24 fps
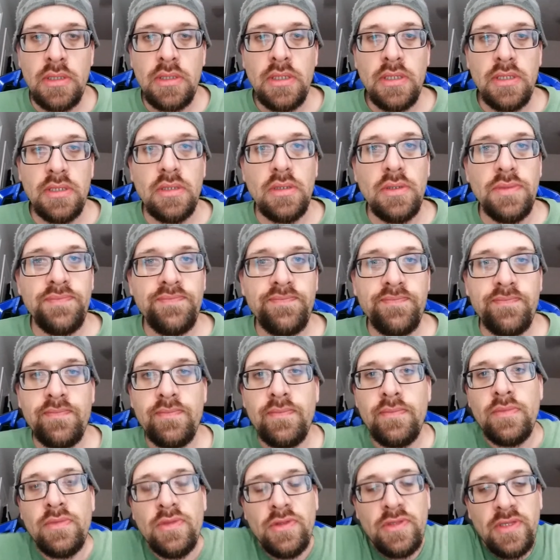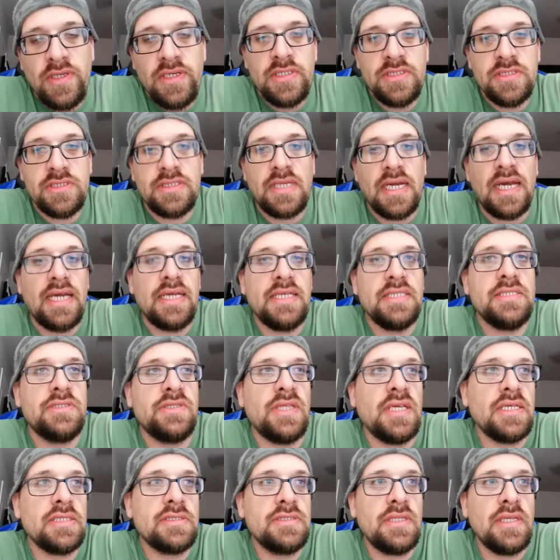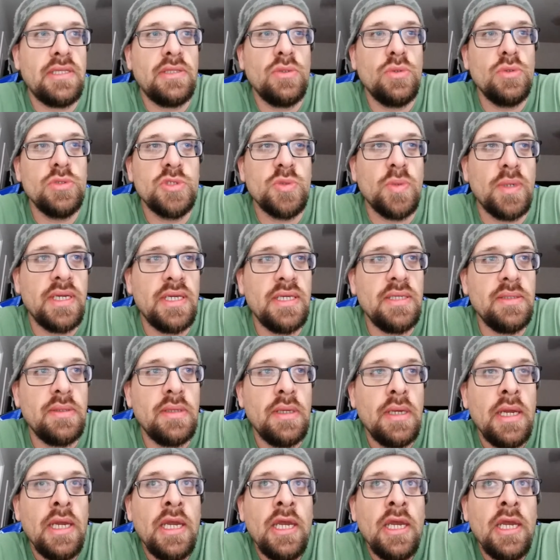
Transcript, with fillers: You know, these guys think they lose weight,